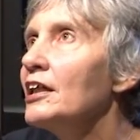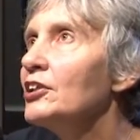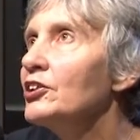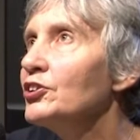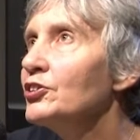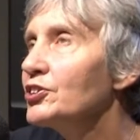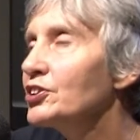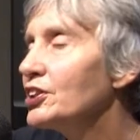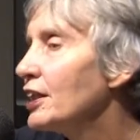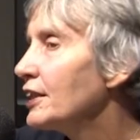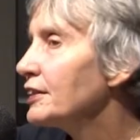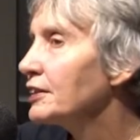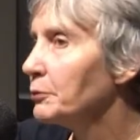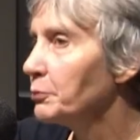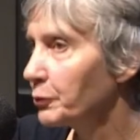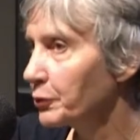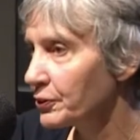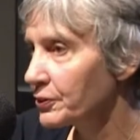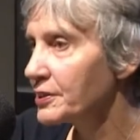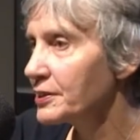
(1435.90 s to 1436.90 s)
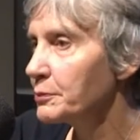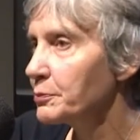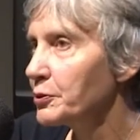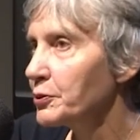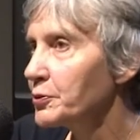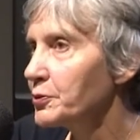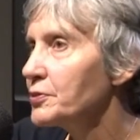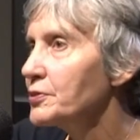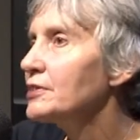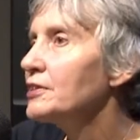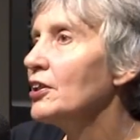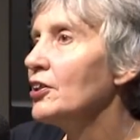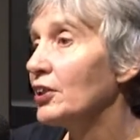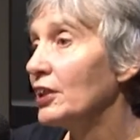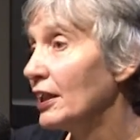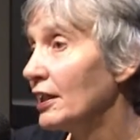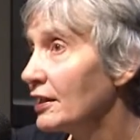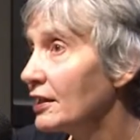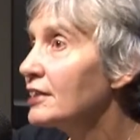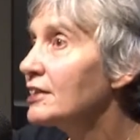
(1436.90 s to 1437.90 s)
you take the principles.
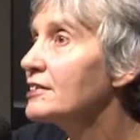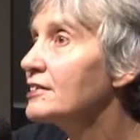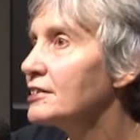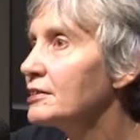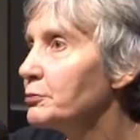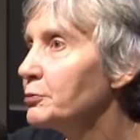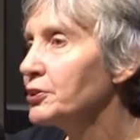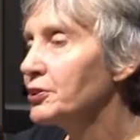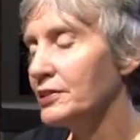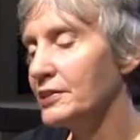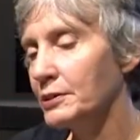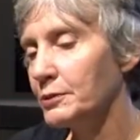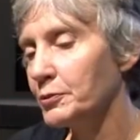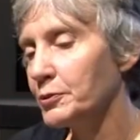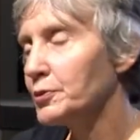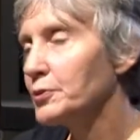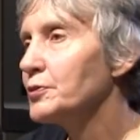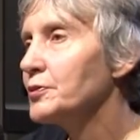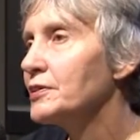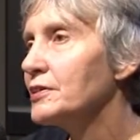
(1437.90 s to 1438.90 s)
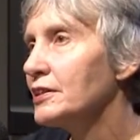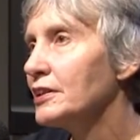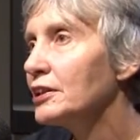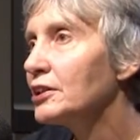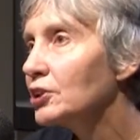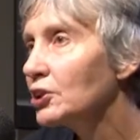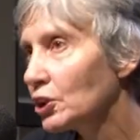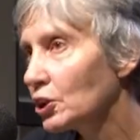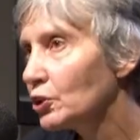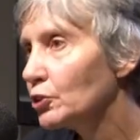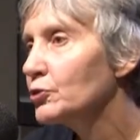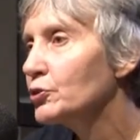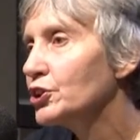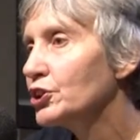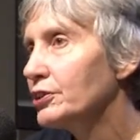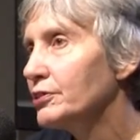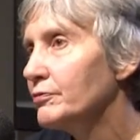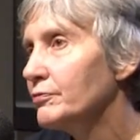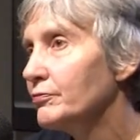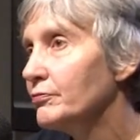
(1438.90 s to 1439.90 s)
Okay, here's the principles.
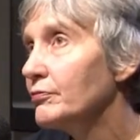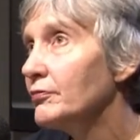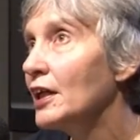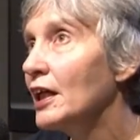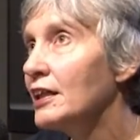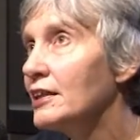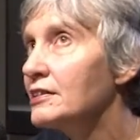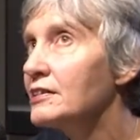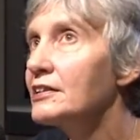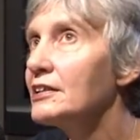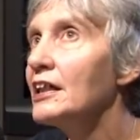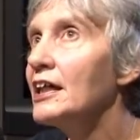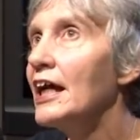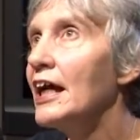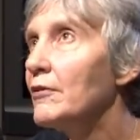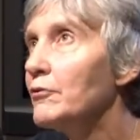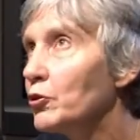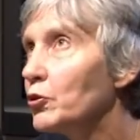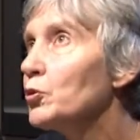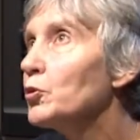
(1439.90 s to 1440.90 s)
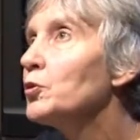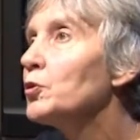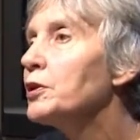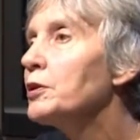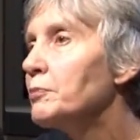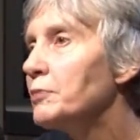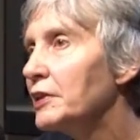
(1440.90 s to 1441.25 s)
Inclusion. Have all the